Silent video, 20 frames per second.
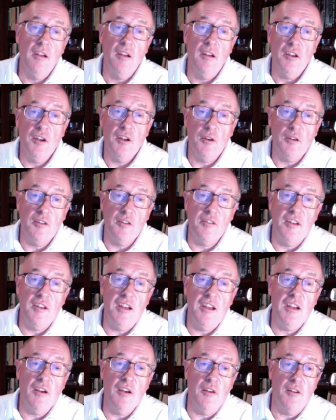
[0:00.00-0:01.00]
you could
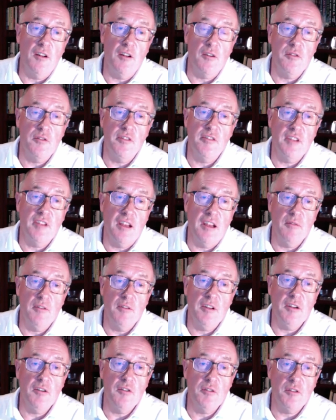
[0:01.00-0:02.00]
see on ultrasound the
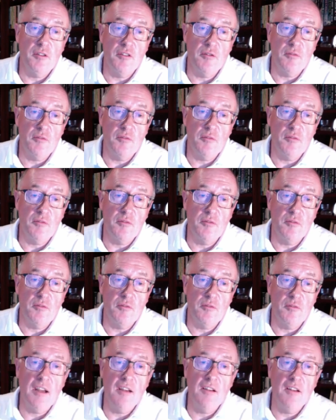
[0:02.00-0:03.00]
uterus was
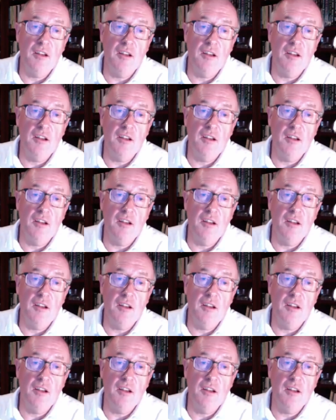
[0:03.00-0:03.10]
growing.